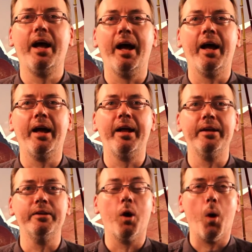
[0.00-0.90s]

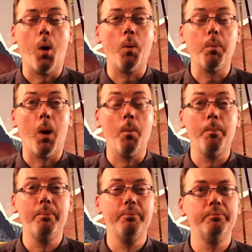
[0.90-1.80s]
and op
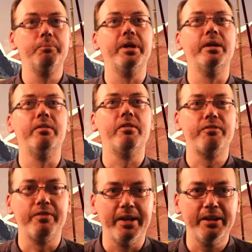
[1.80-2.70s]
op means
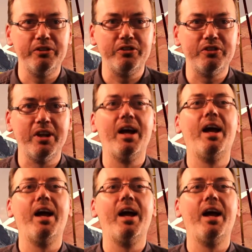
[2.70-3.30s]
fish,